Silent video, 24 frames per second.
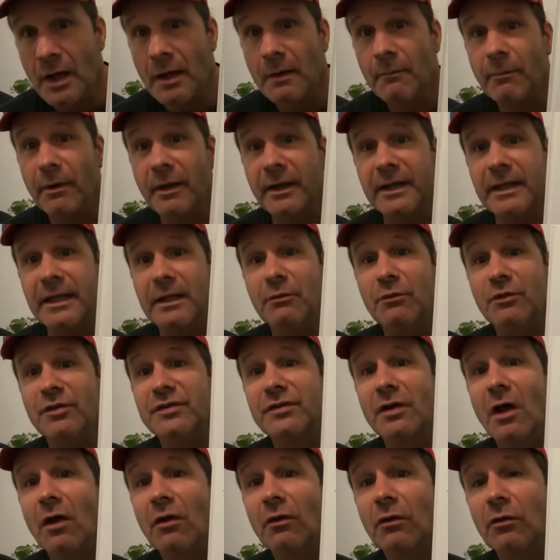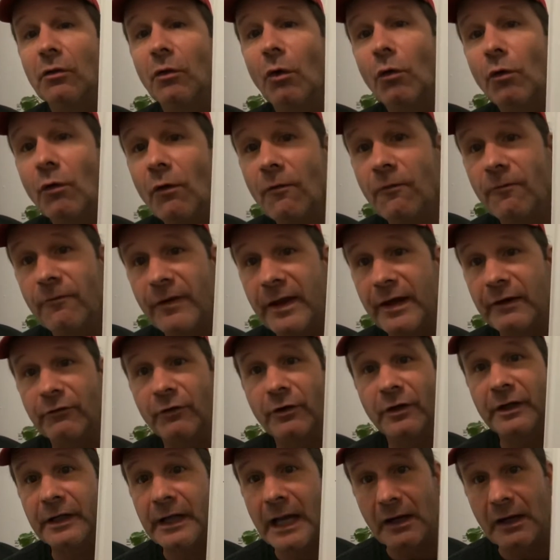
but he was a local favorite and